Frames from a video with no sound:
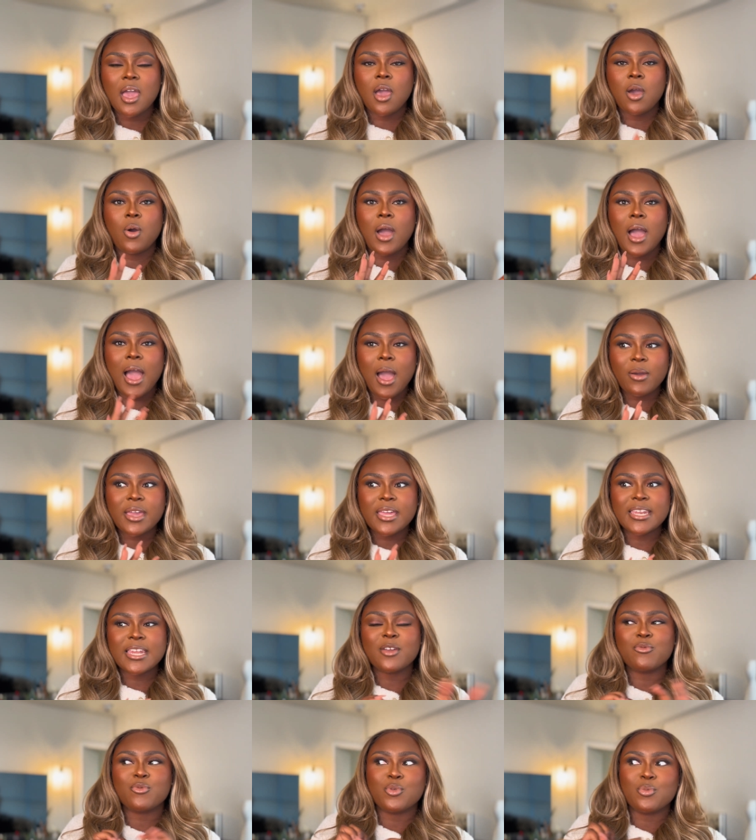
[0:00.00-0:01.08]
How can
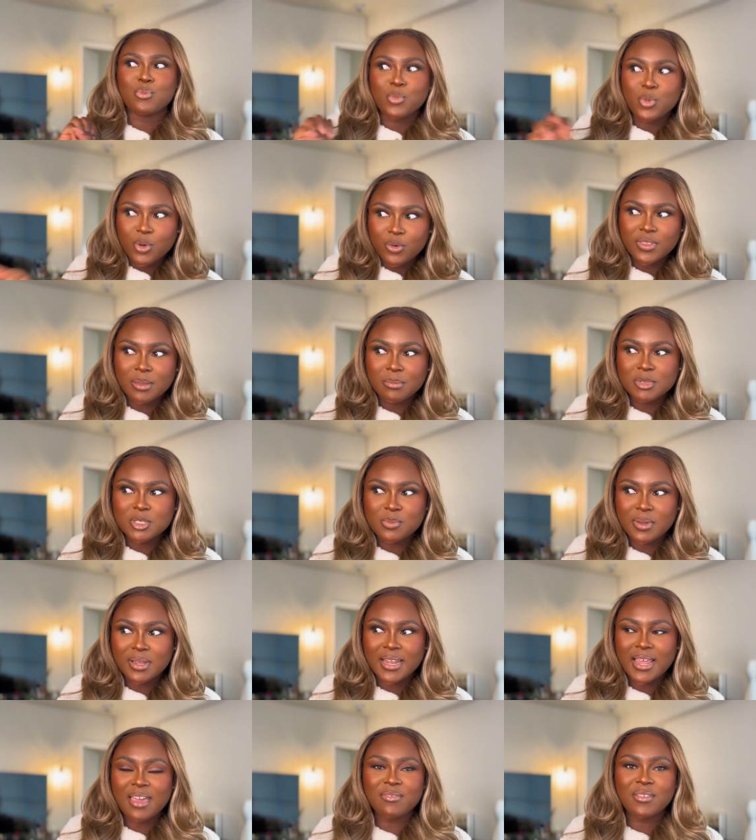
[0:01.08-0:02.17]
I remove them into my
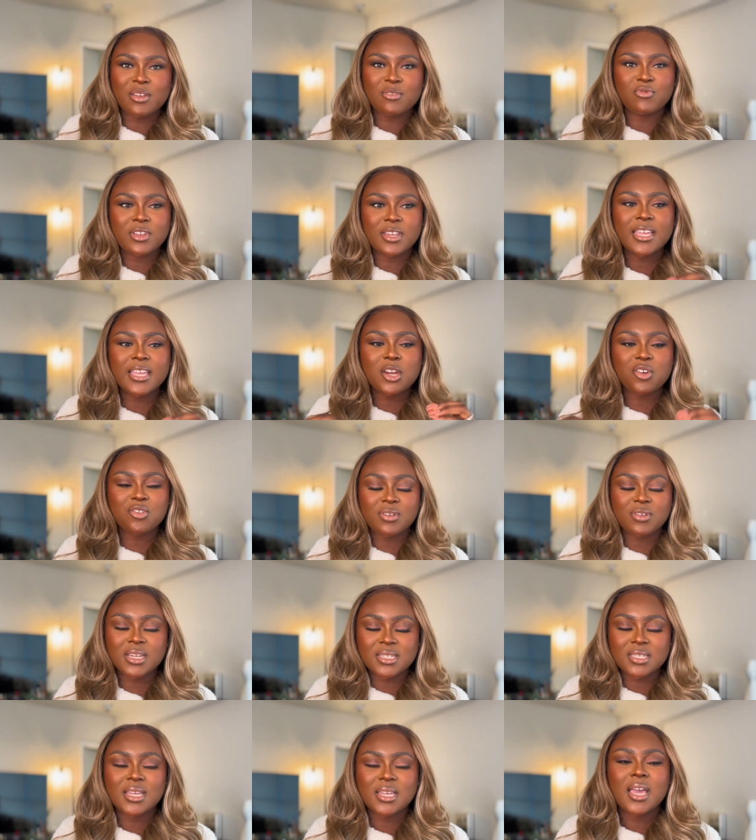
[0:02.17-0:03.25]
life and really
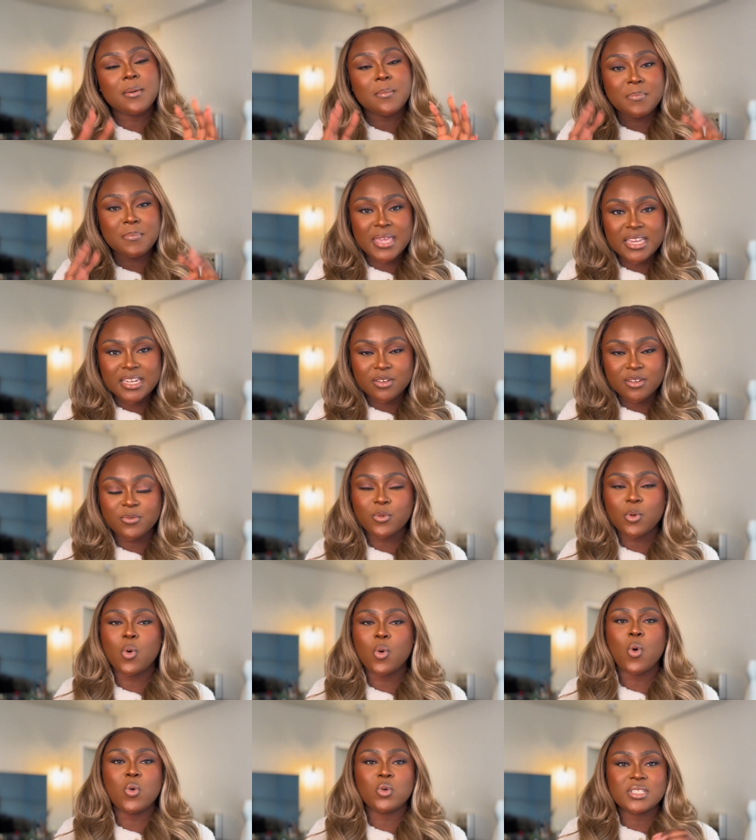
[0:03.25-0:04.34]
create a
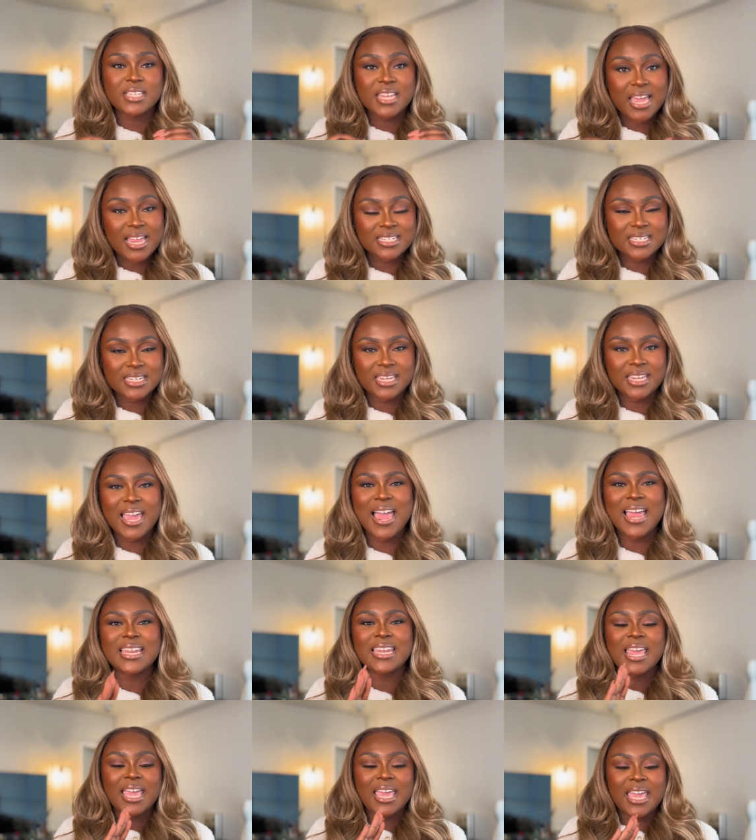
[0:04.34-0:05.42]
meaningful, authentic,
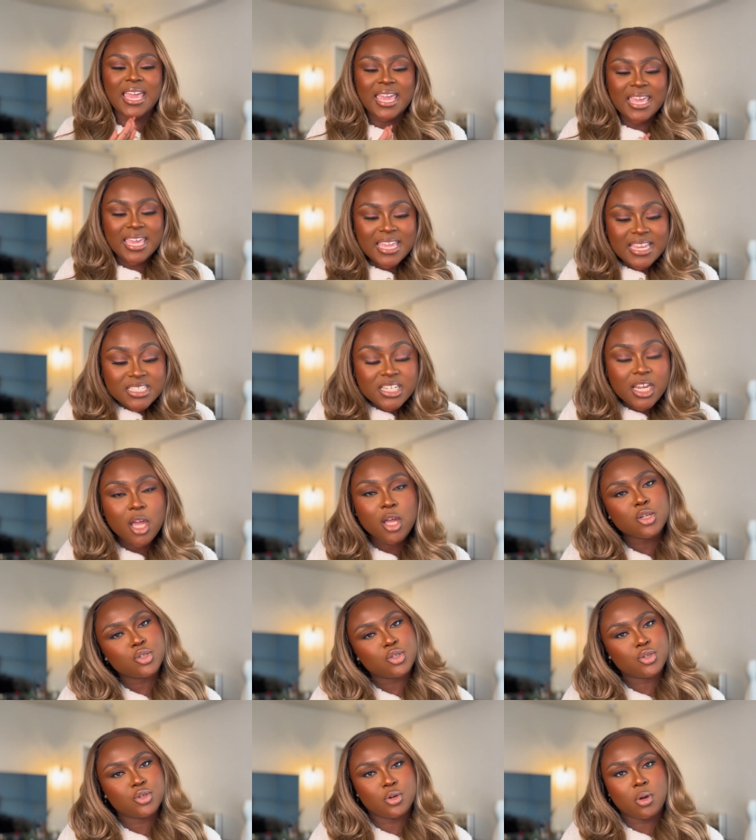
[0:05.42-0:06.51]
and
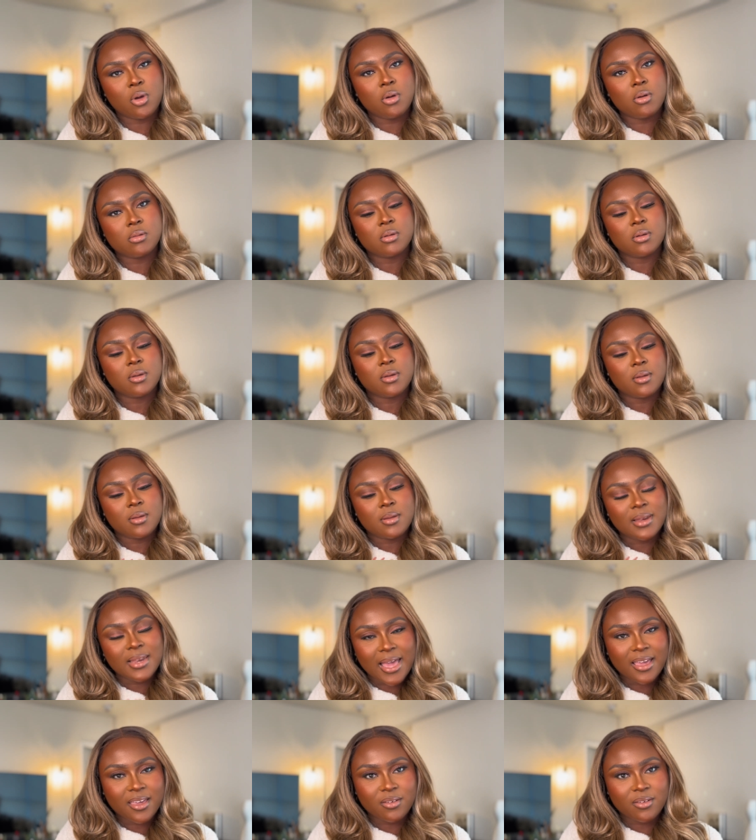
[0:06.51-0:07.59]
intentional
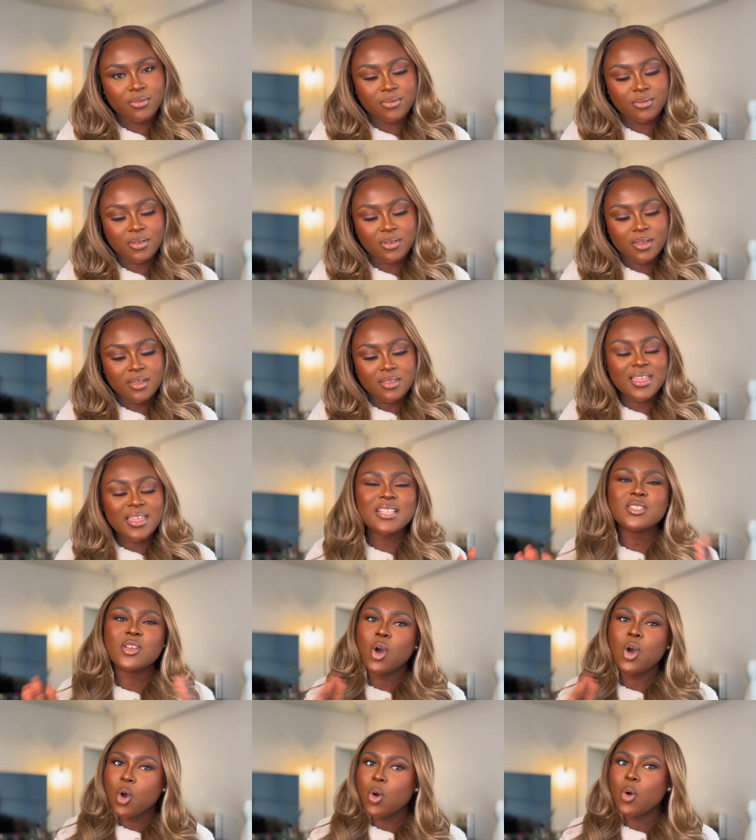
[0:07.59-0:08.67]
life? That's
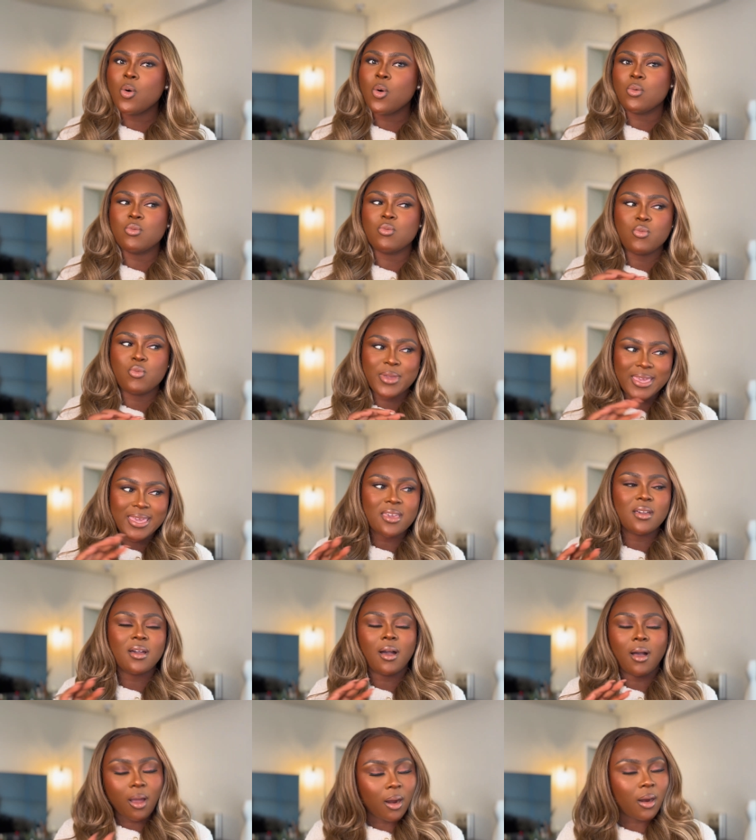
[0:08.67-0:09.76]
all we
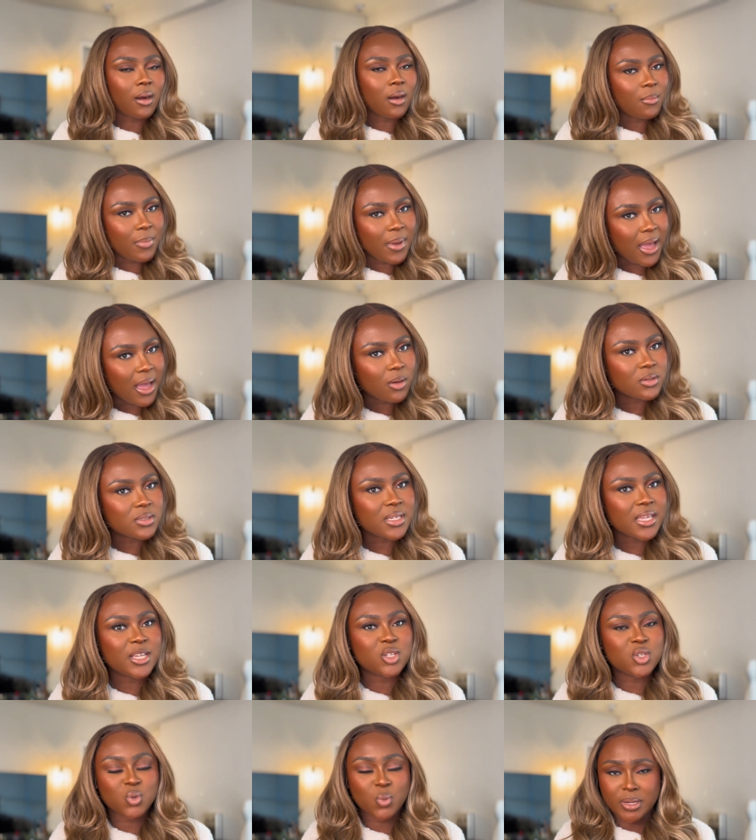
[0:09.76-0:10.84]
are about
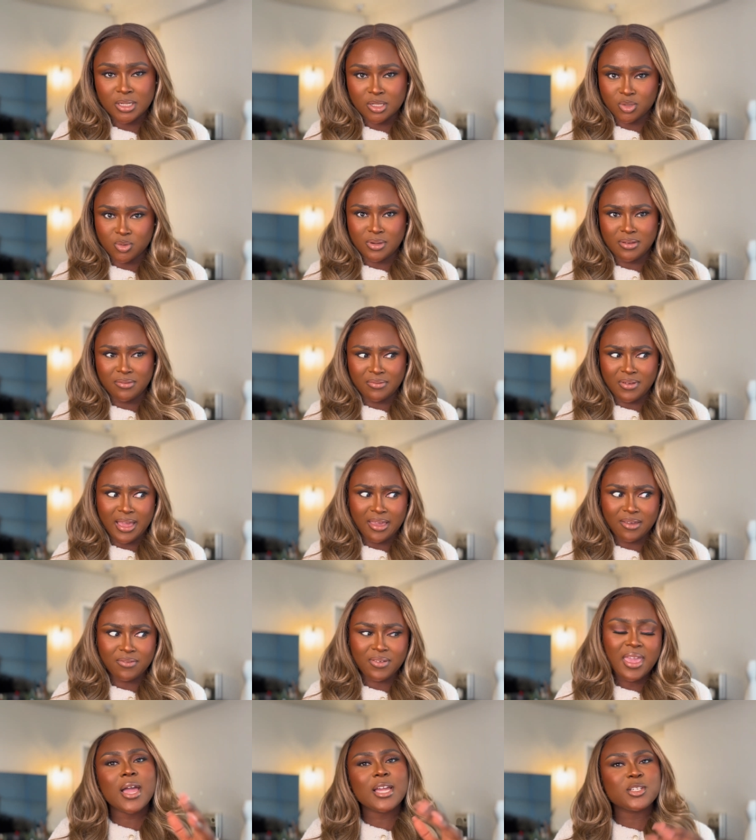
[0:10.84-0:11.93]
in 2025.
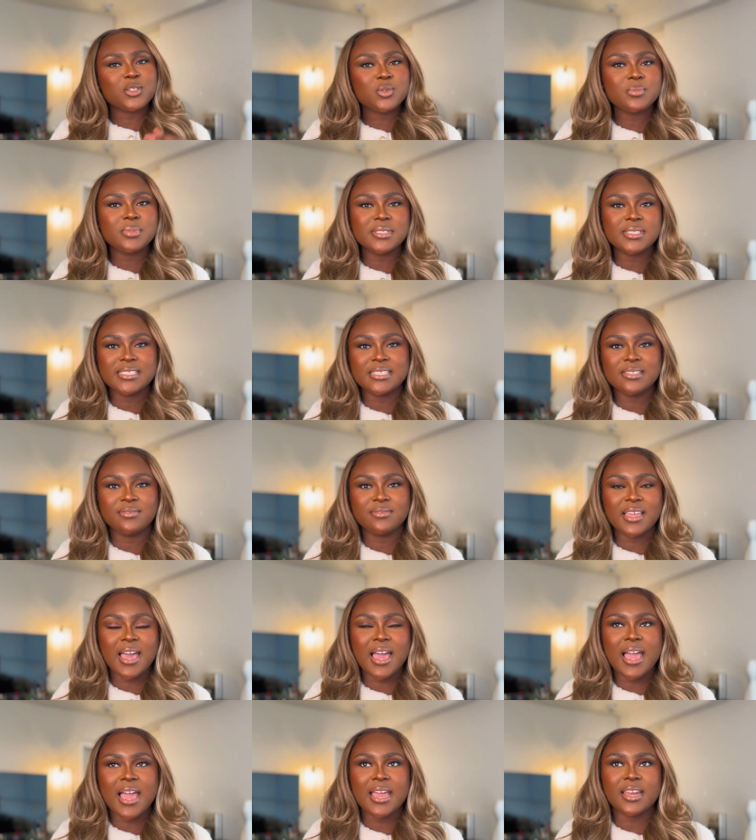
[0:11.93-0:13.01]
I do believe
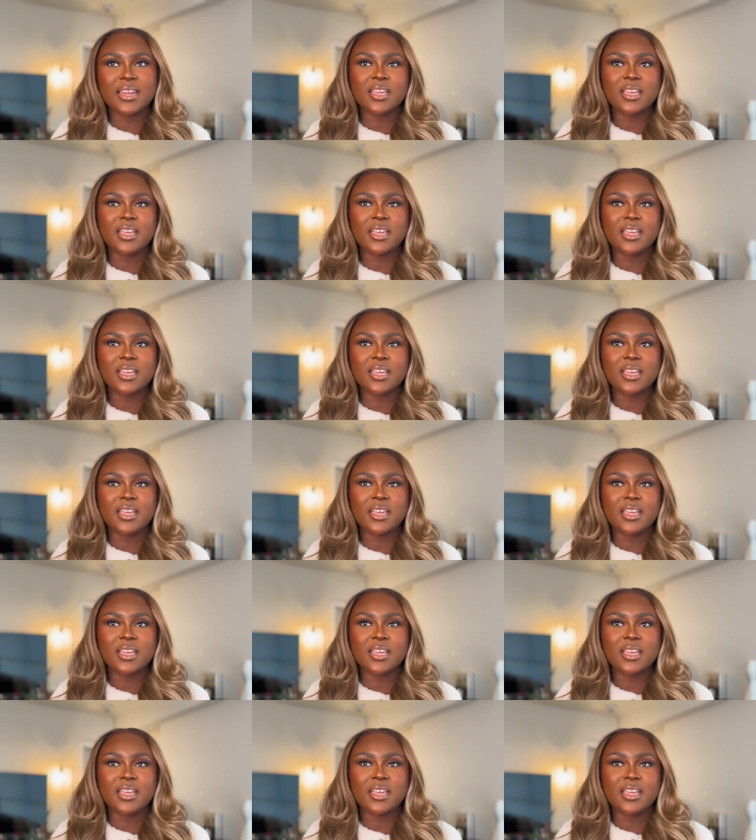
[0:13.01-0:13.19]
that